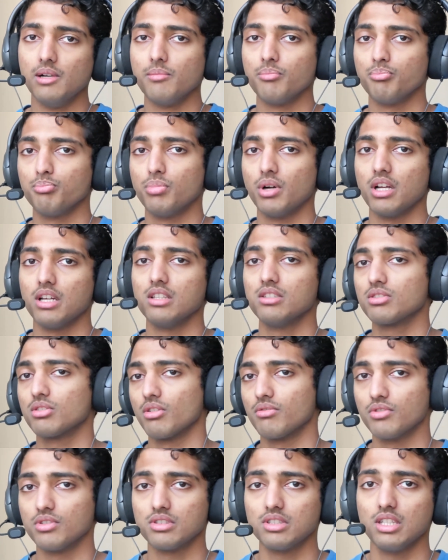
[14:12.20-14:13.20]
but instead of
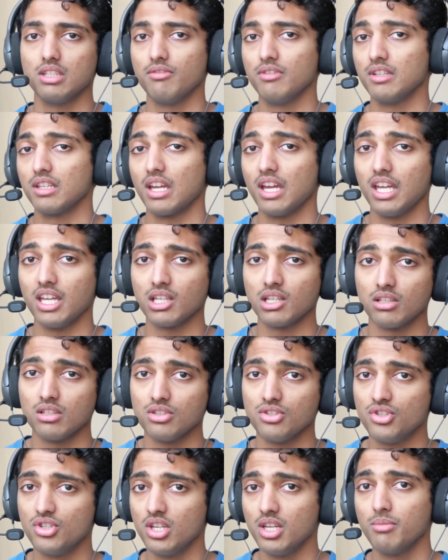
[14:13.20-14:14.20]
receiving a
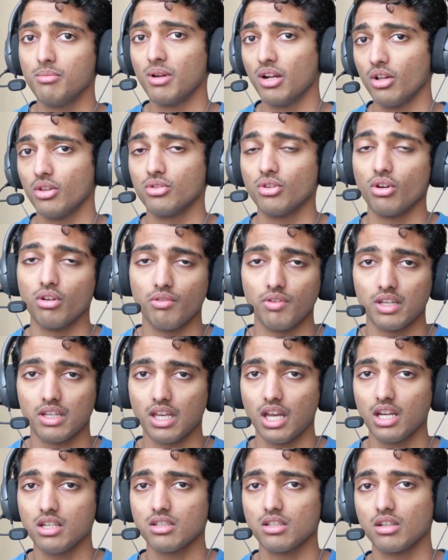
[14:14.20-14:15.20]
Gmail
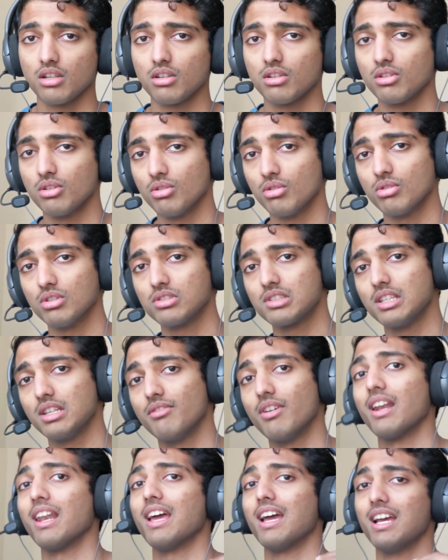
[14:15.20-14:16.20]
notification, you receive
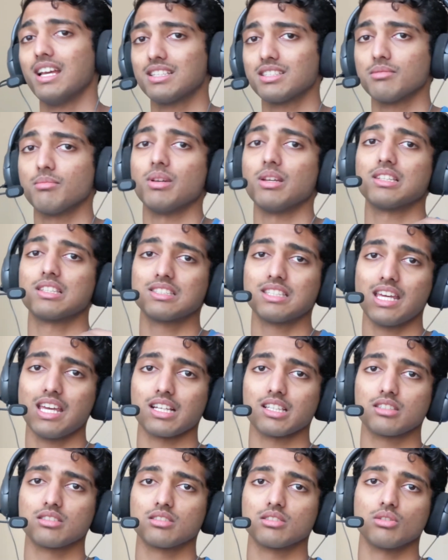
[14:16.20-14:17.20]
an SMS
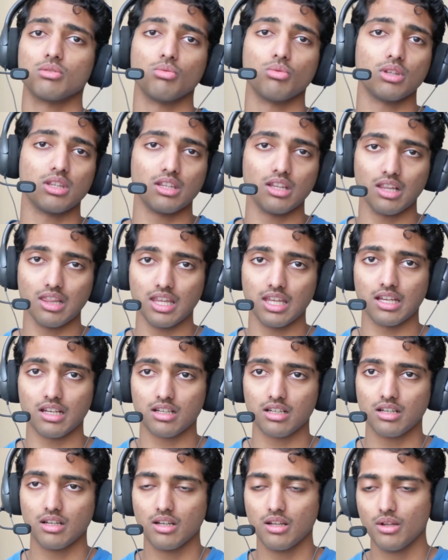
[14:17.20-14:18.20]
text with a link.
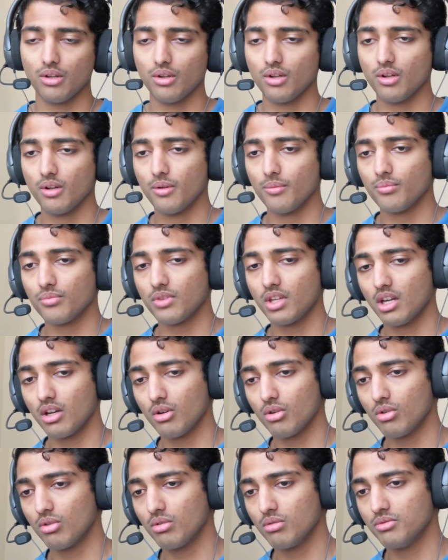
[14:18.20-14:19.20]
Now,
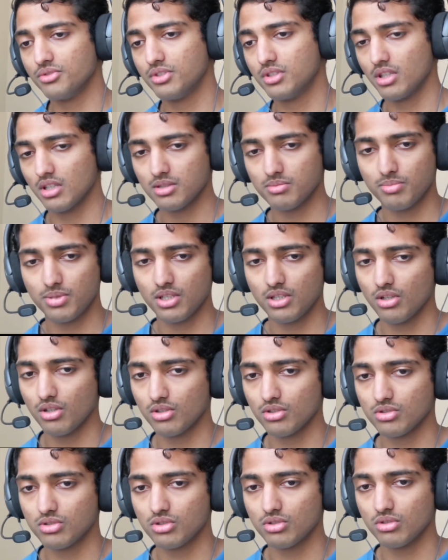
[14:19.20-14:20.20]
just
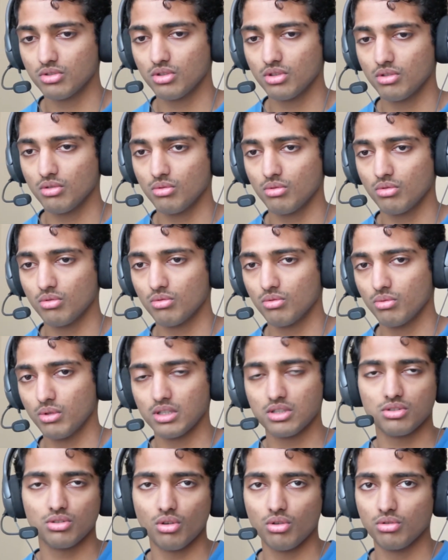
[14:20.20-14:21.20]
because we are
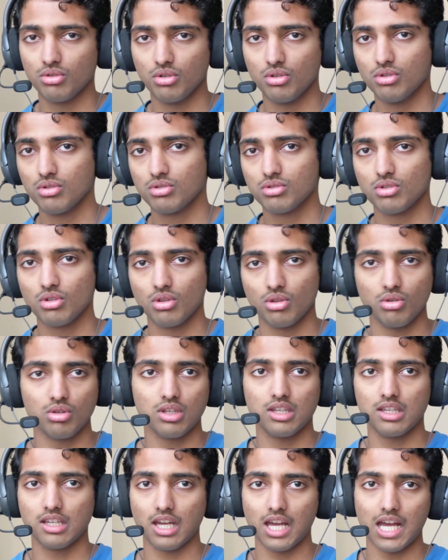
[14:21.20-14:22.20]
so used to
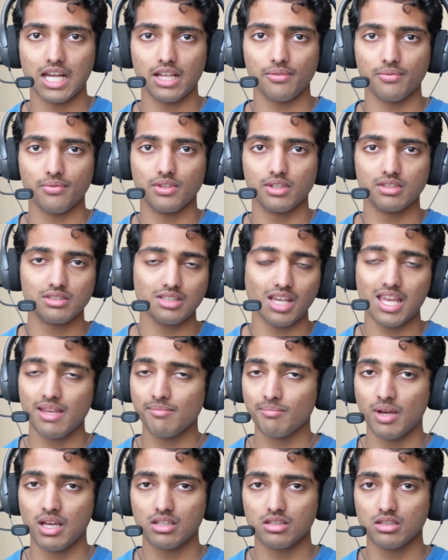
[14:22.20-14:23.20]
looking at the same
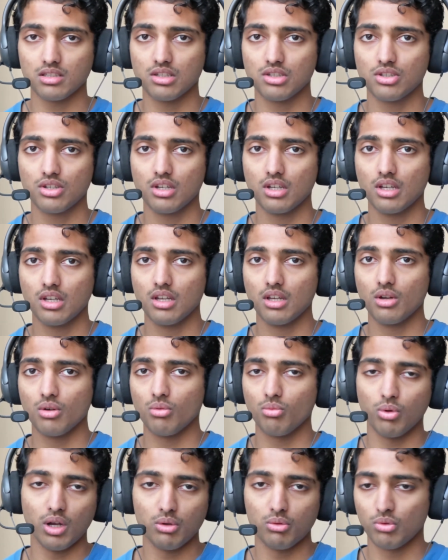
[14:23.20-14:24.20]
message
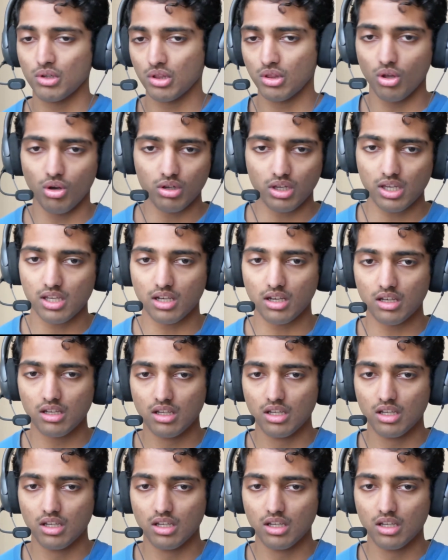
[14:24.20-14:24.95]
when we log in,